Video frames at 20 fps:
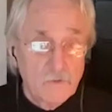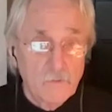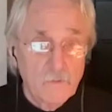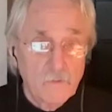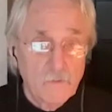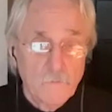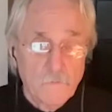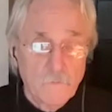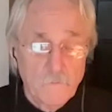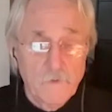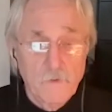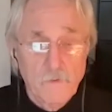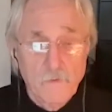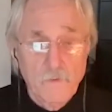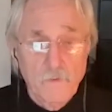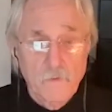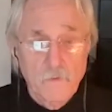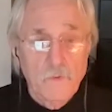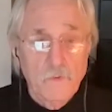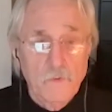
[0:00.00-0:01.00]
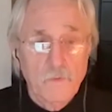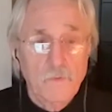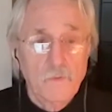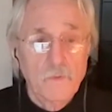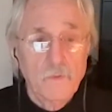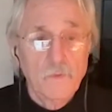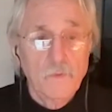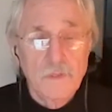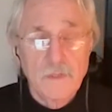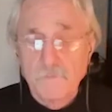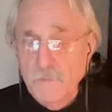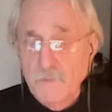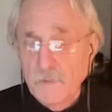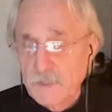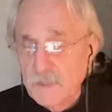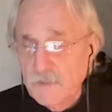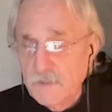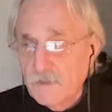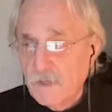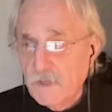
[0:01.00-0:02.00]
who was a
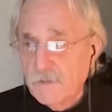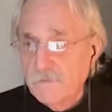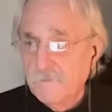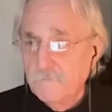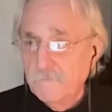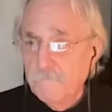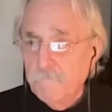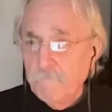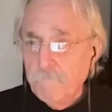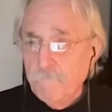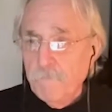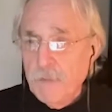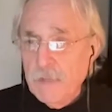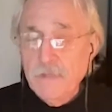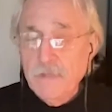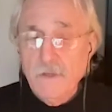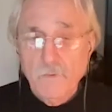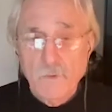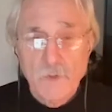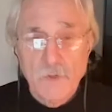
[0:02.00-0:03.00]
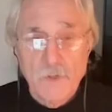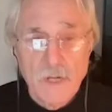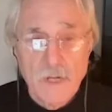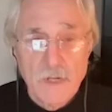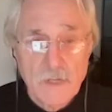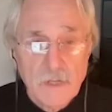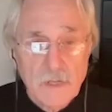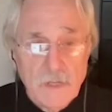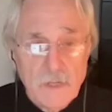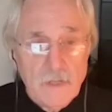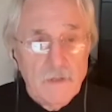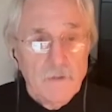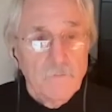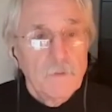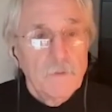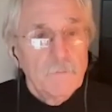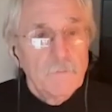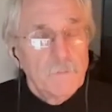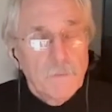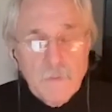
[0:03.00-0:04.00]
person of color, and they were good at it.
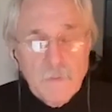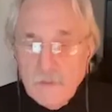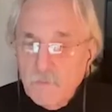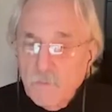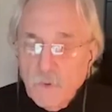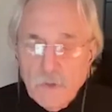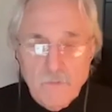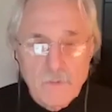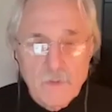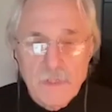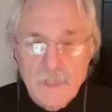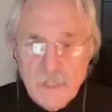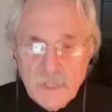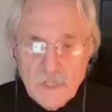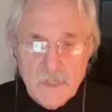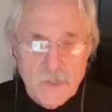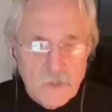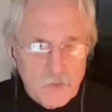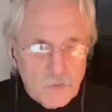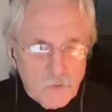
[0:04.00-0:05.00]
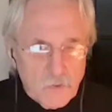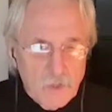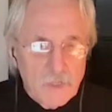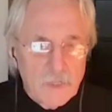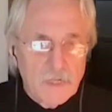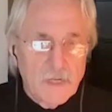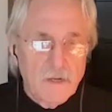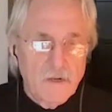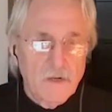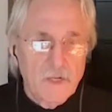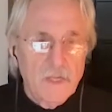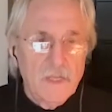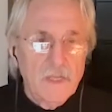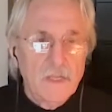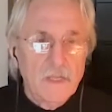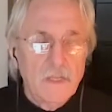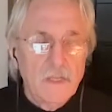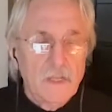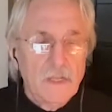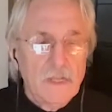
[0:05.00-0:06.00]
But what was extraordinary
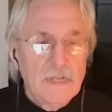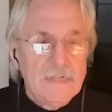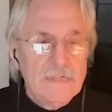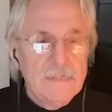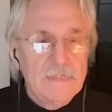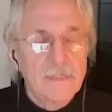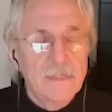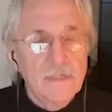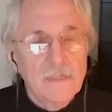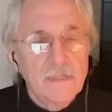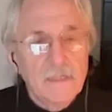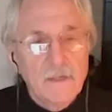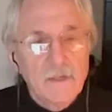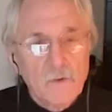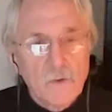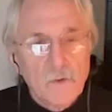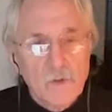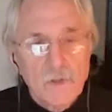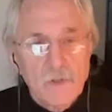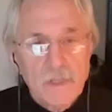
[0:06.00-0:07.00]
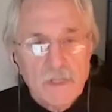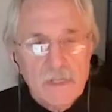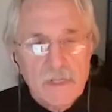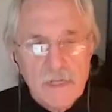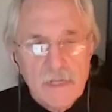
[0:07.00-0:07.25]
is that there were